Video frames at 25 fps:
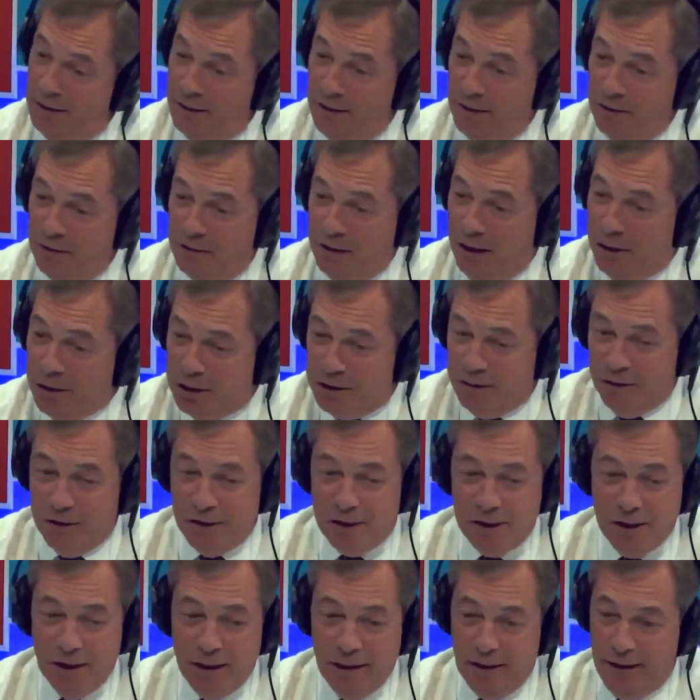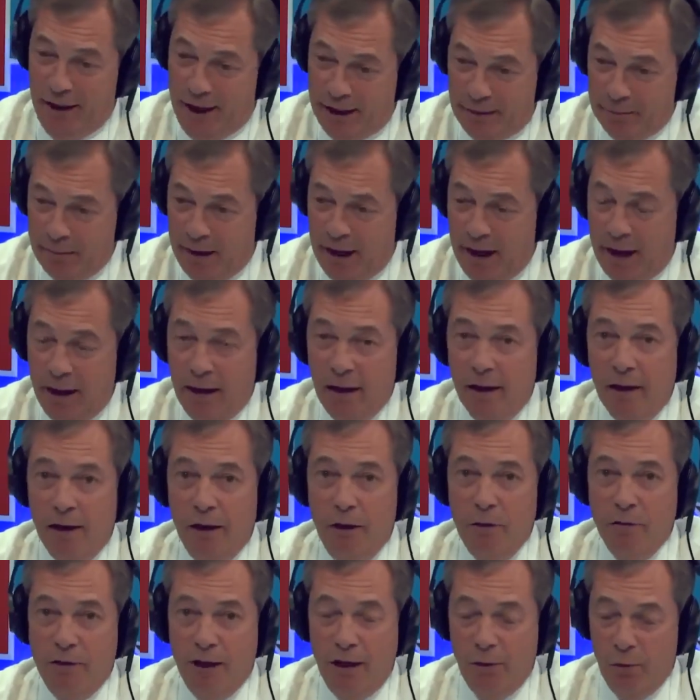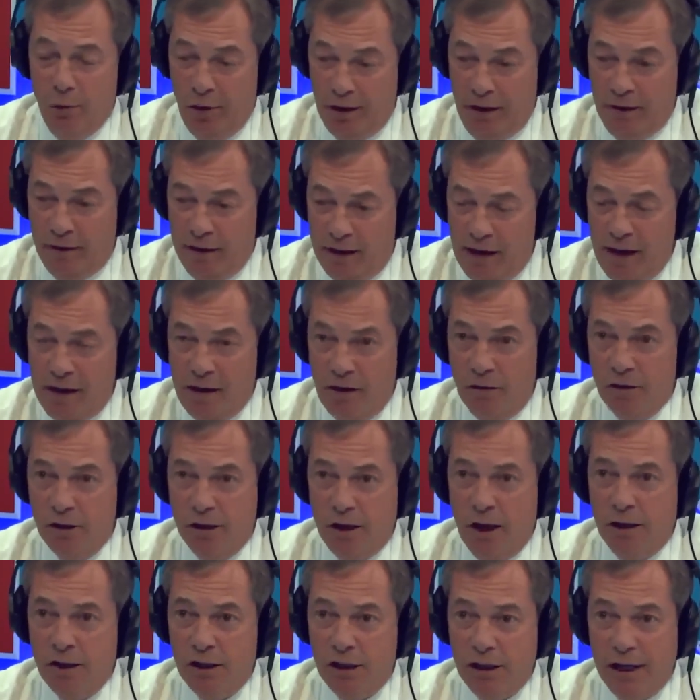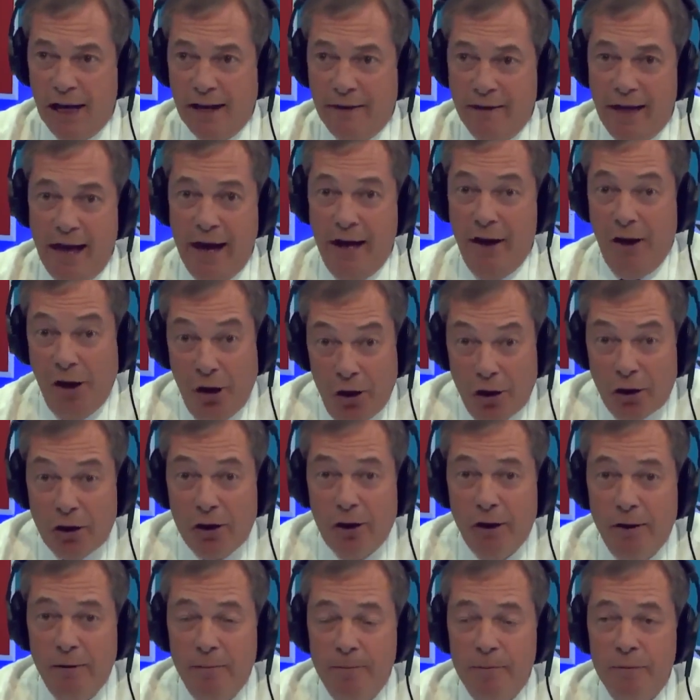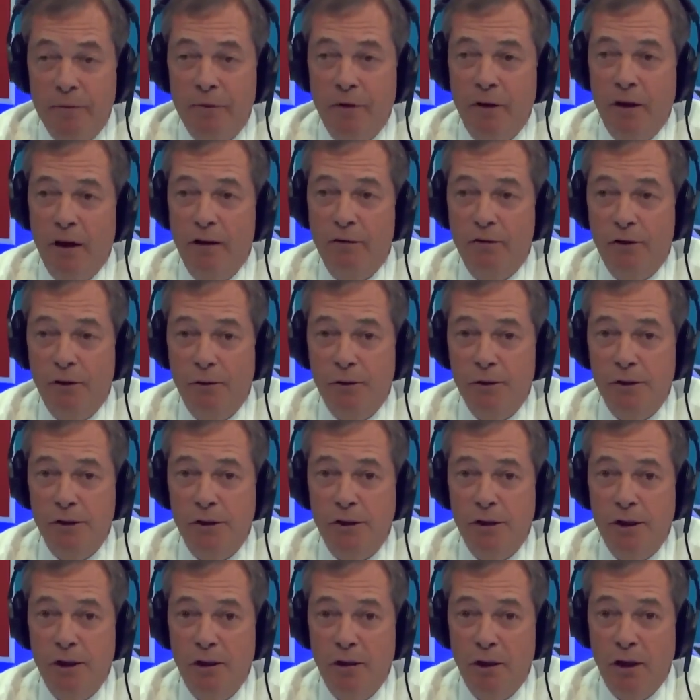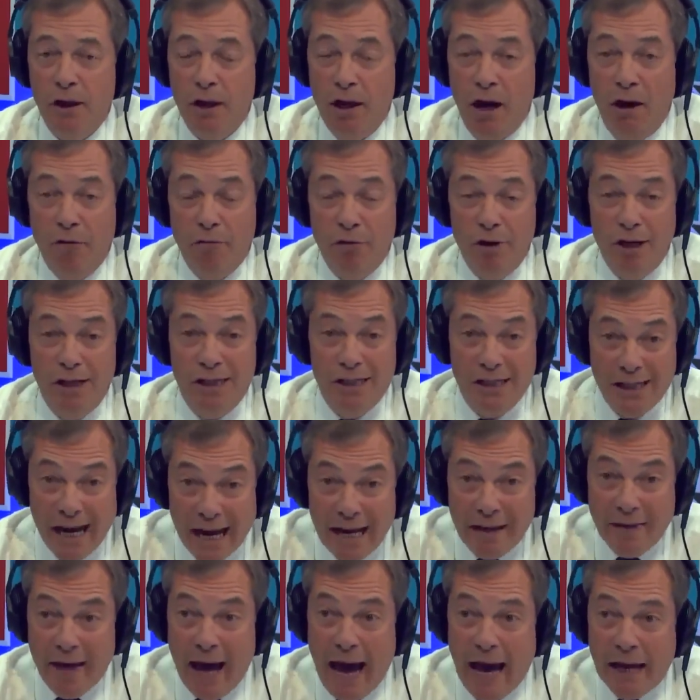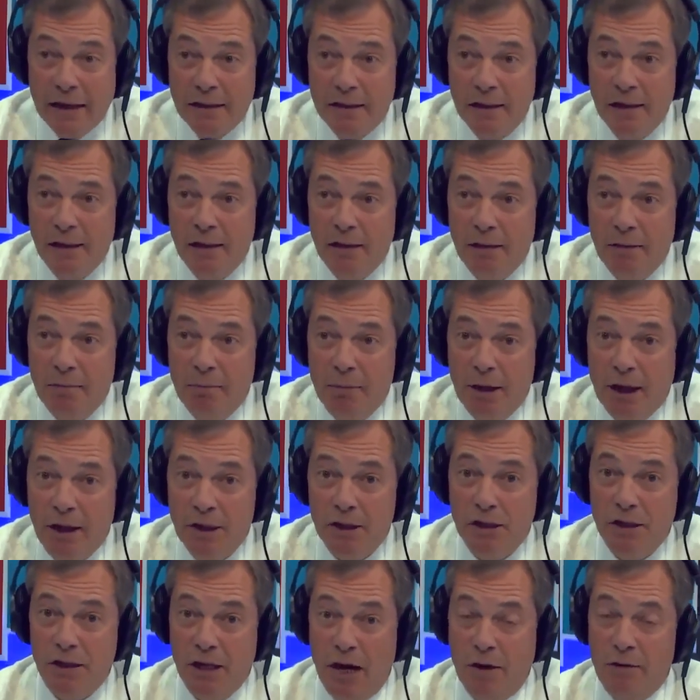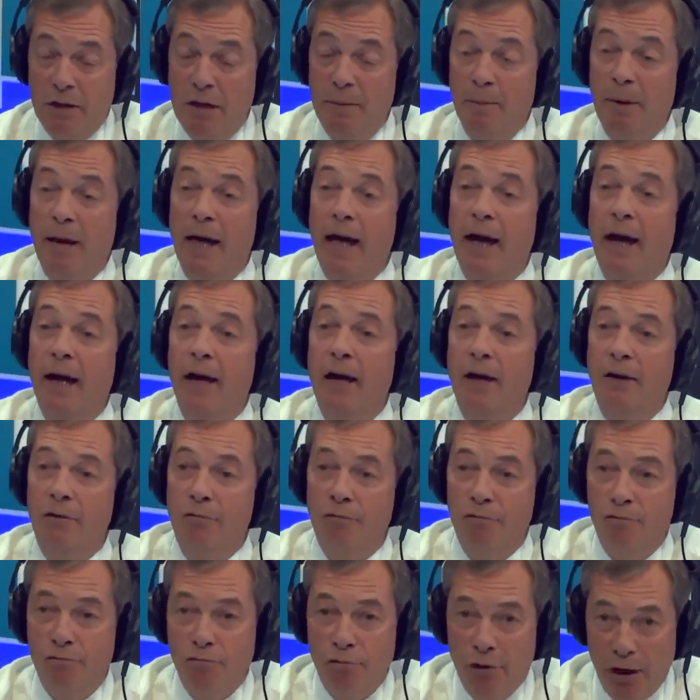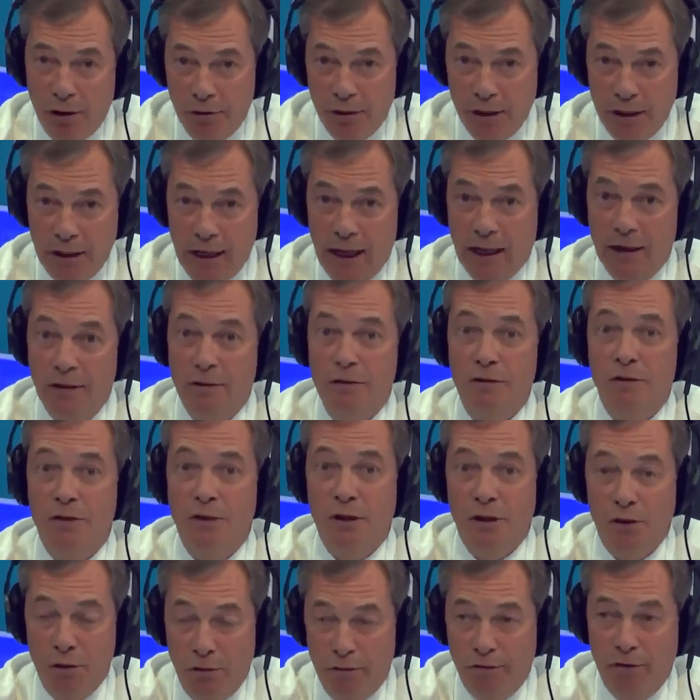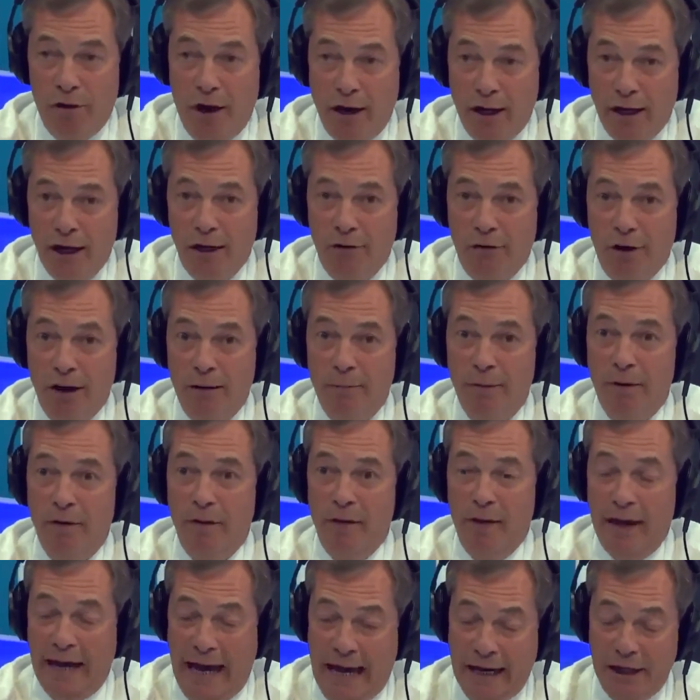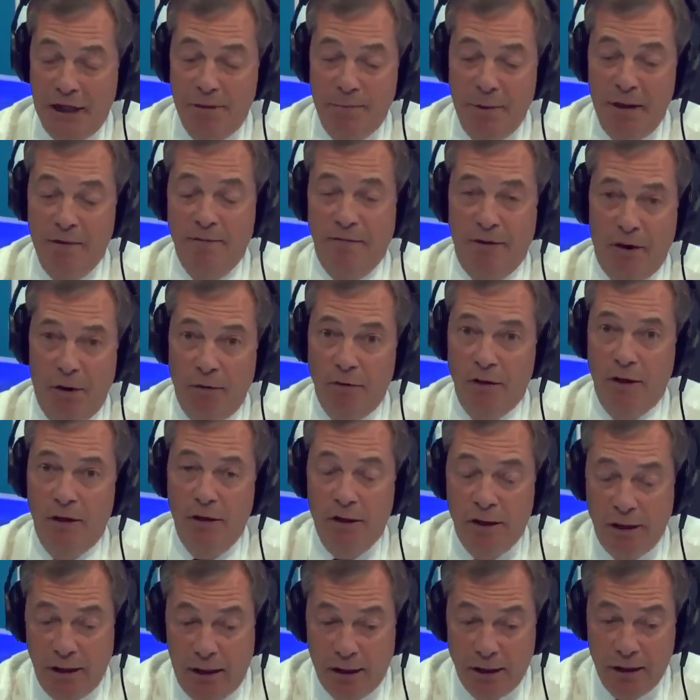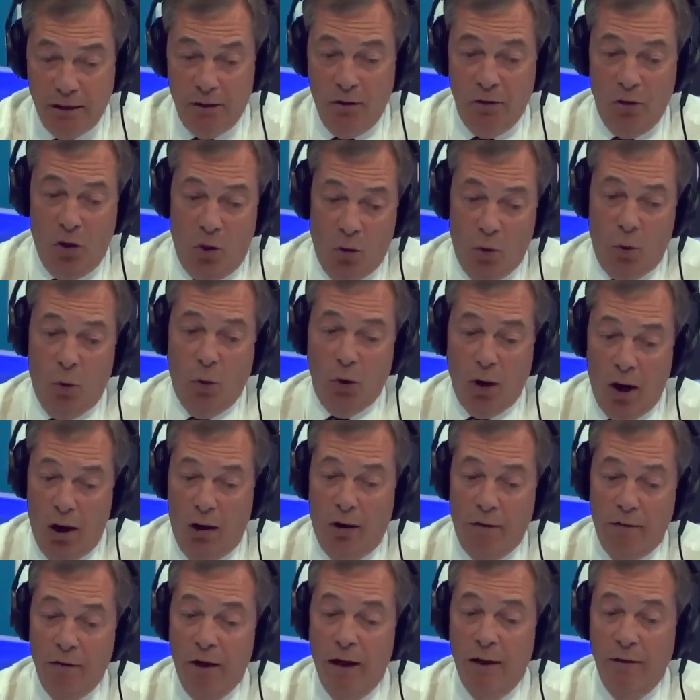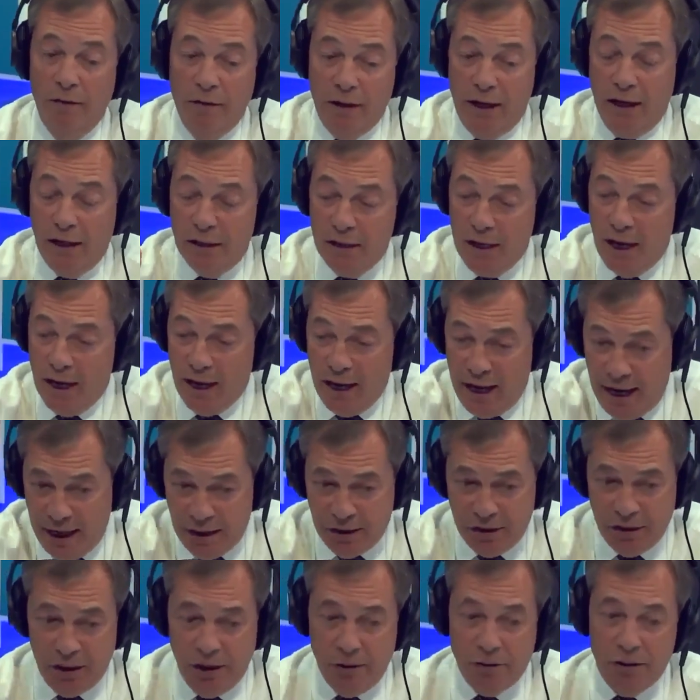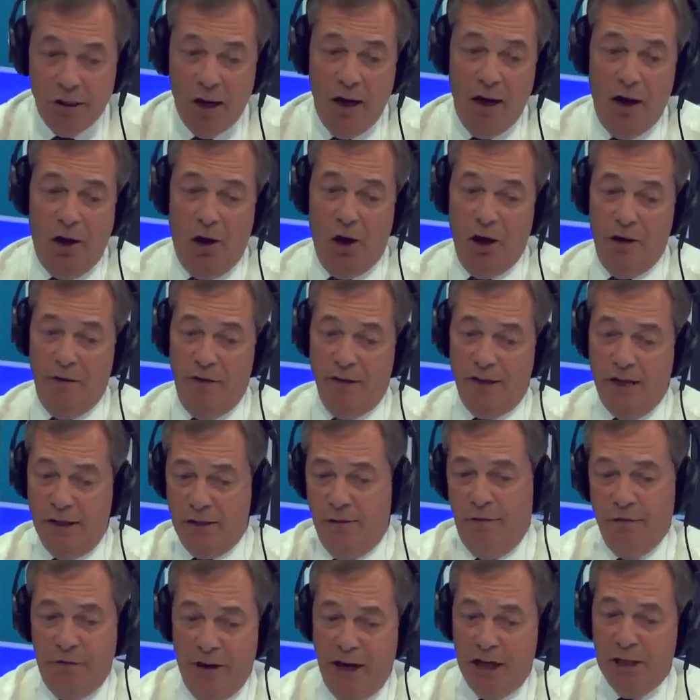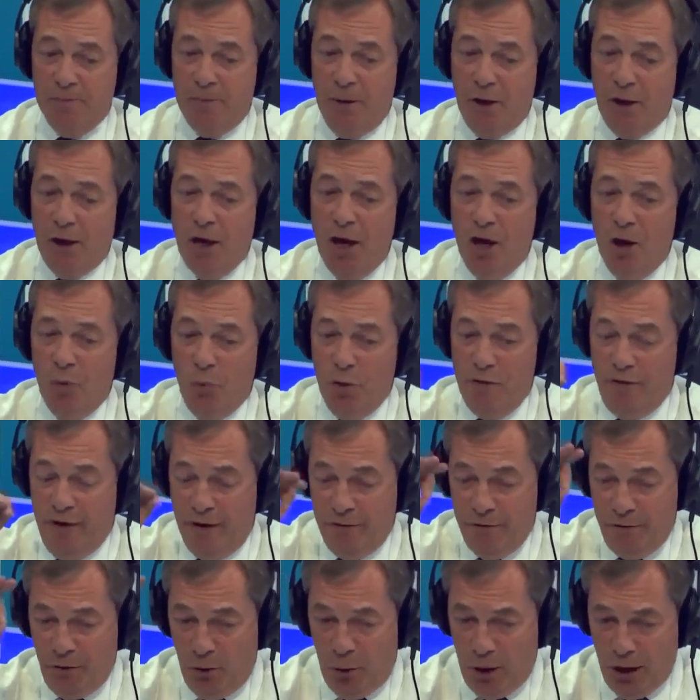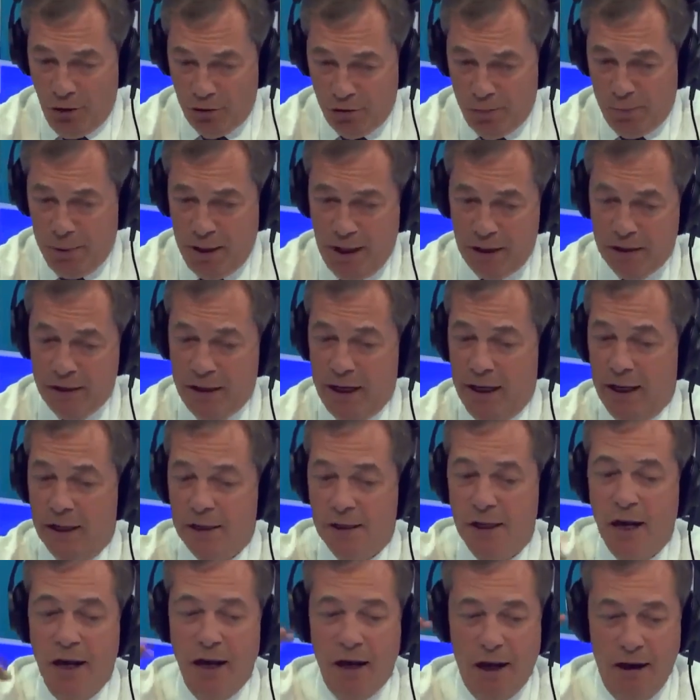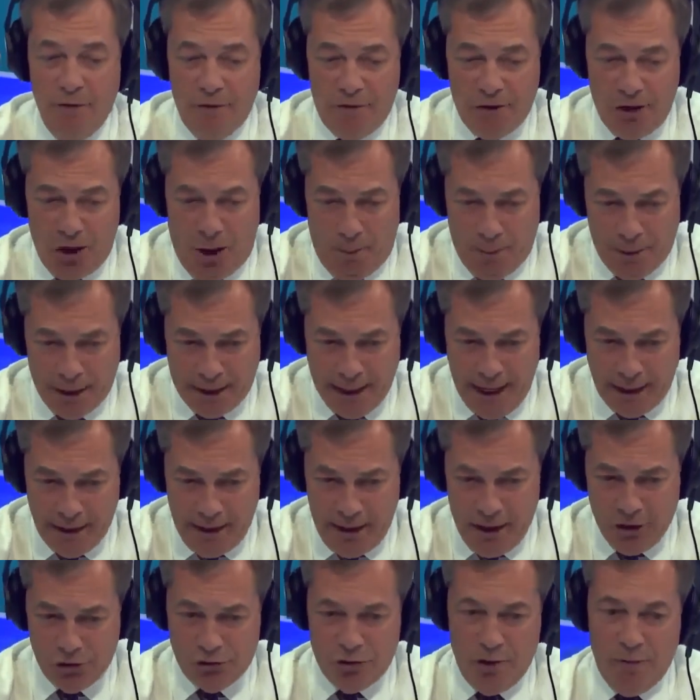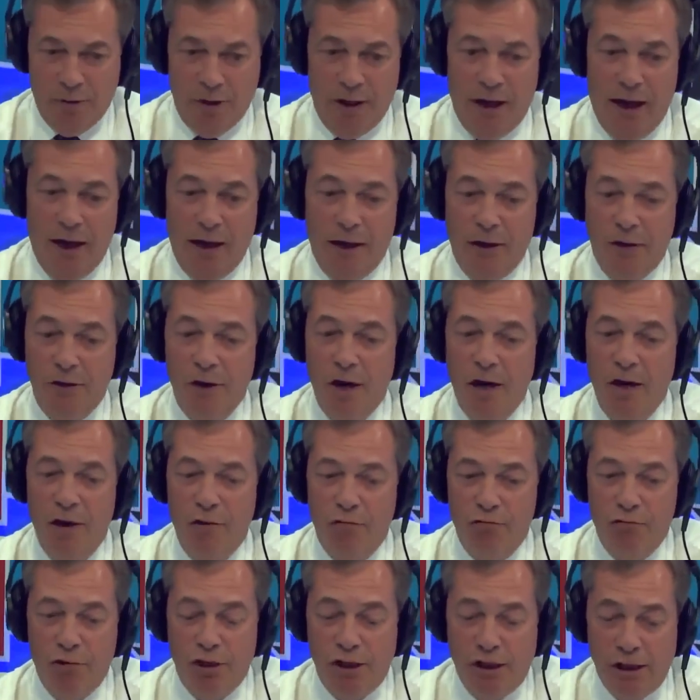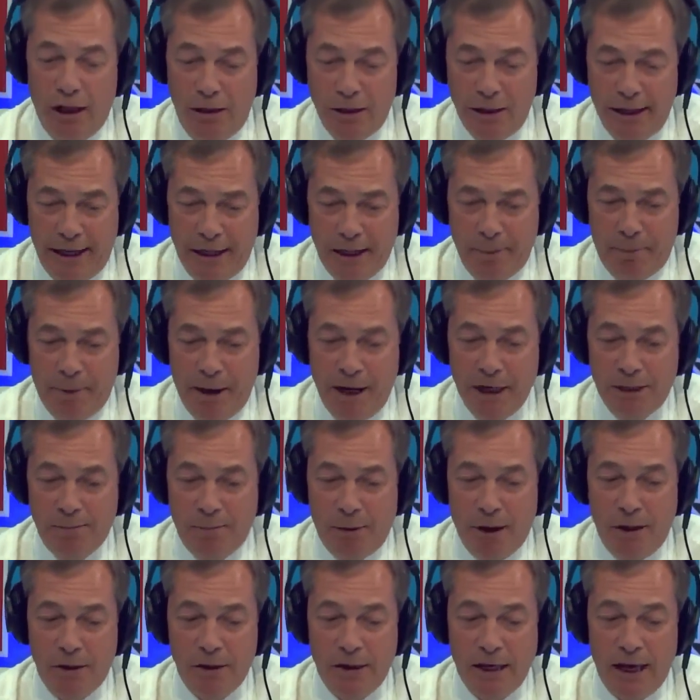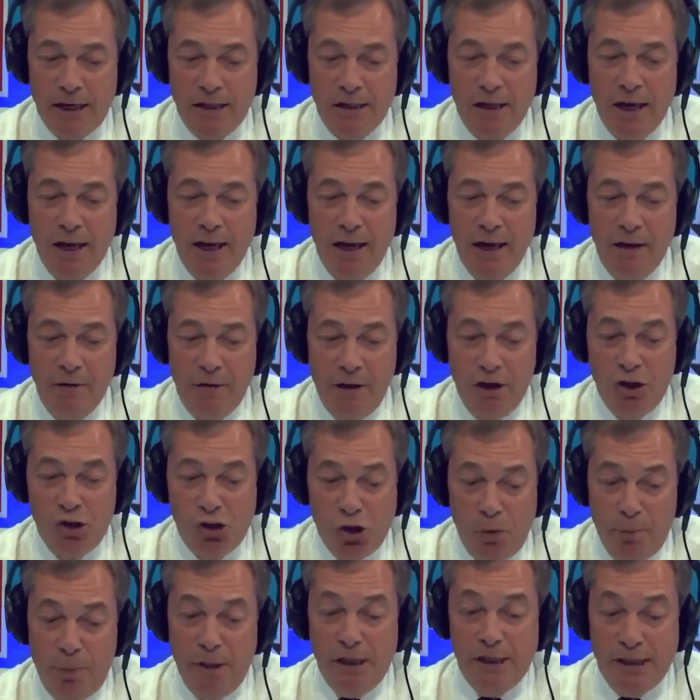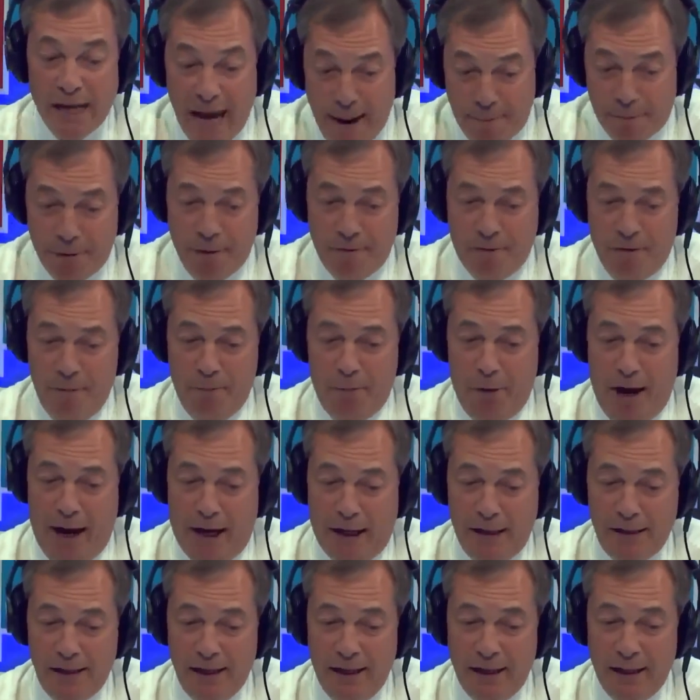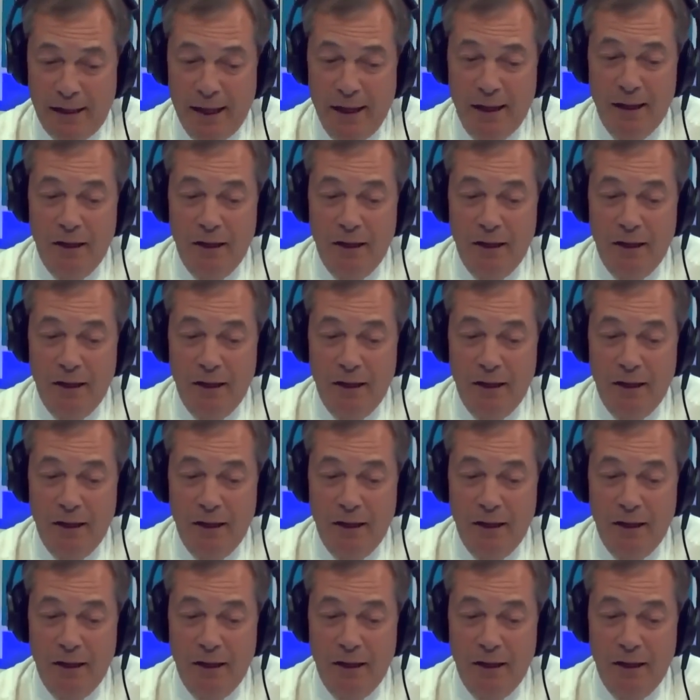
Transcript: those of us like me who think, why don't the EU just go and sling their hook? of course, can't really say that because Tony Blair wrote it in to the Good Friday Agreement that they had to be involved and consulted on all of these issues. Oliver says on Facebook, we've had 400 plus years of complicated history with Ireland, resulting in a peace process. This should be separate from Brexit.